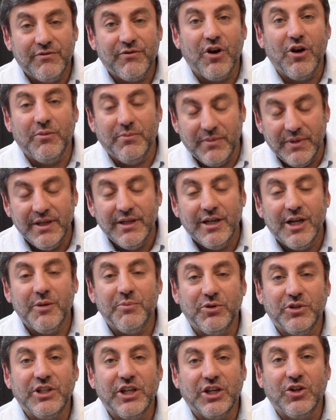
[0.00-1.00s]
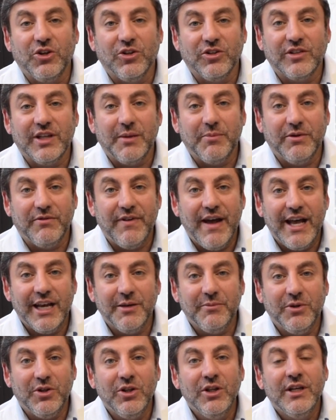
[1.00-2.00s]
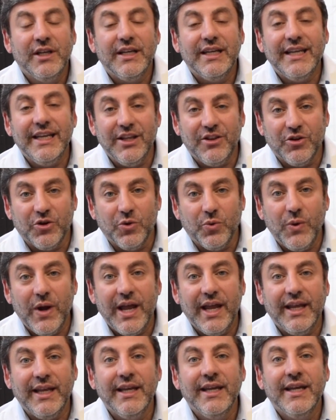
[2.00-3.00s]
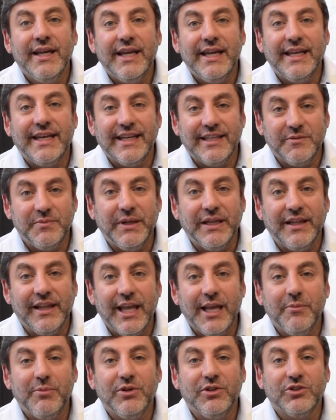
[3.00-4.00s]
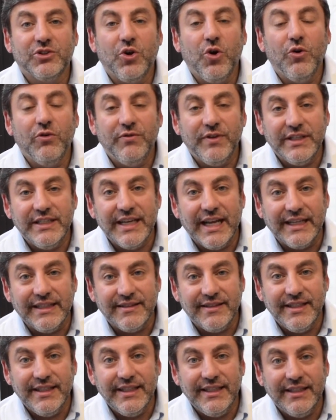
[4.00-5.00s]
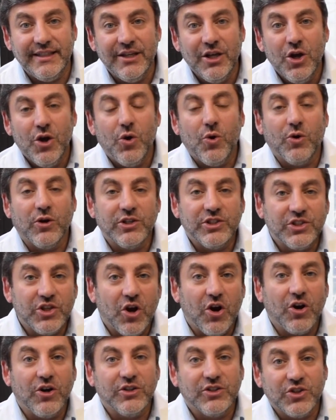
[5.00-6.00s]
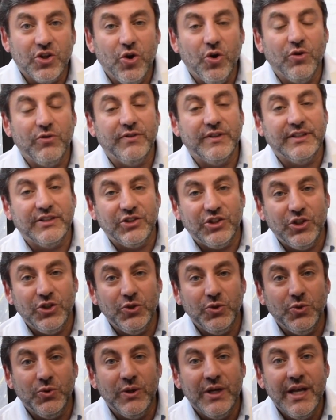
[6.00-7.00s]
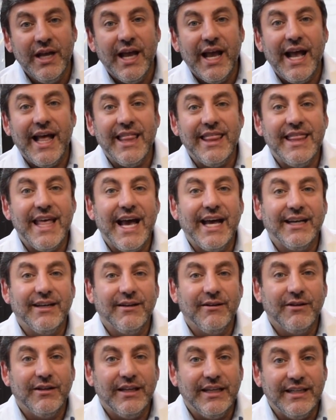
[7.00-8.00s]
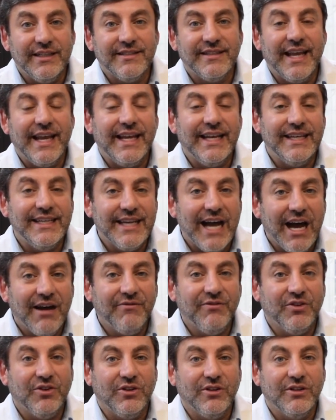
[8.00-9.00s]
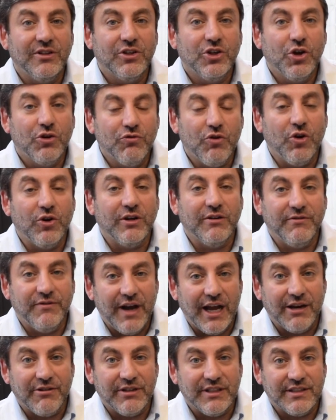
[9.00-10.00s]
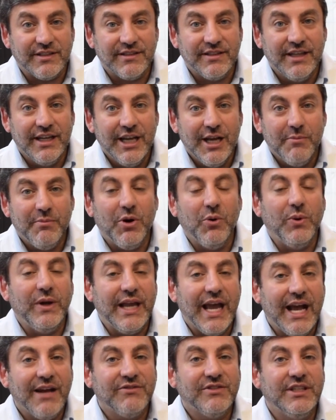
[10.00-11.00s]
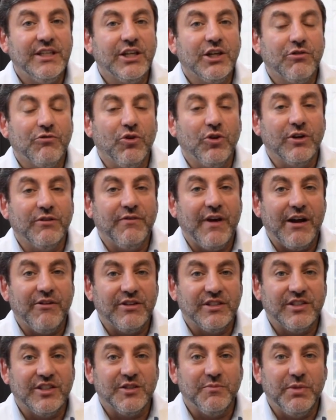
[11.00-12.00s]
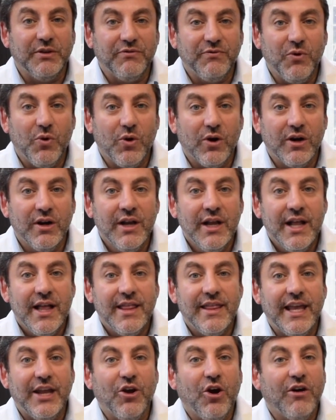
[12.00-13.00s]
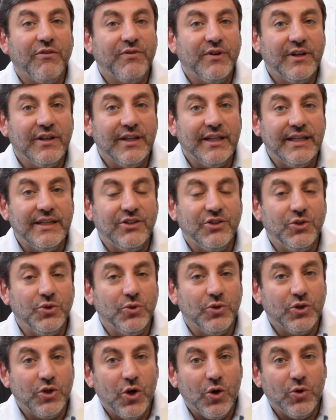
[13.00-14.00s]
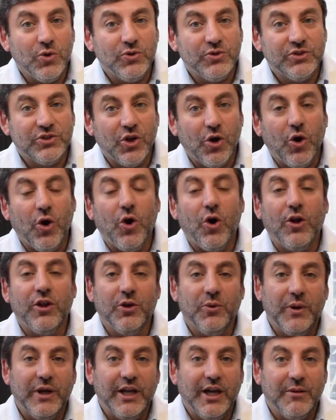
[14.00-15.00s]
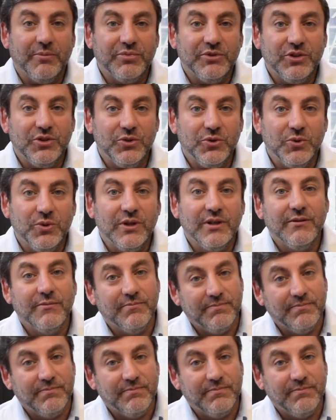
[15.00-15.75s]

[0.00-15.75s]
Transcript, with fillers: from a particular type of animal. Either way, it has been labeled COVID-19 or SARS-CoV-2, and that is a novel coronavirus. But we have seen coronaviruses before. They often lead to colds all the way up to